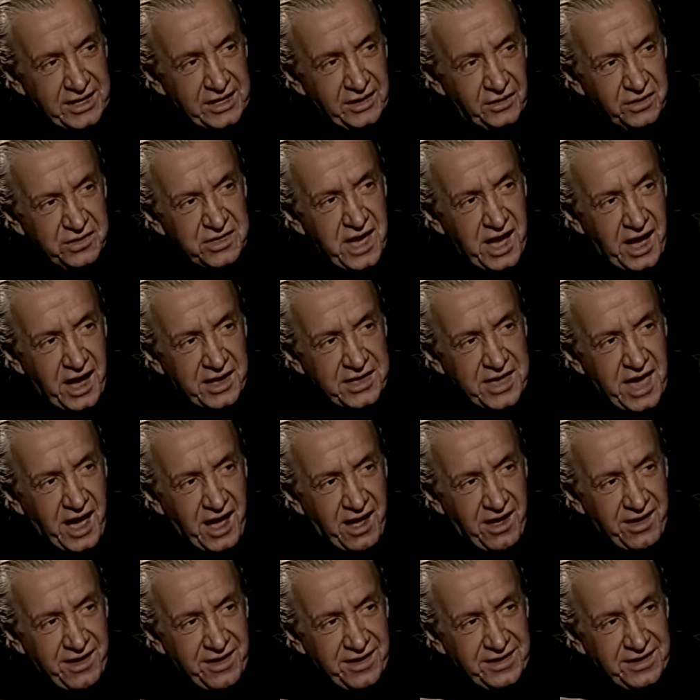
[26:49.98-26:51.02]
and without? High, yeah,
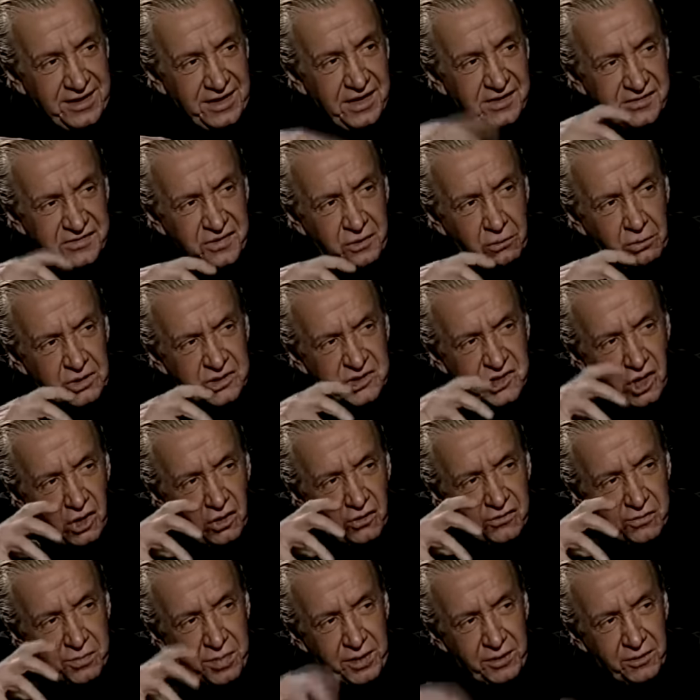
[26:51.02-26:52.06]
yeah. Is there
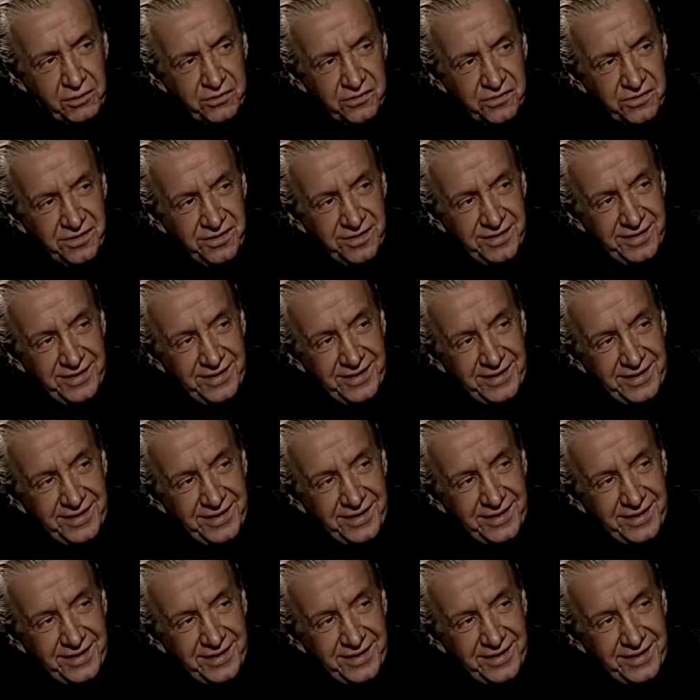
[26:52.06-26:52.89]
a Charles Pierce?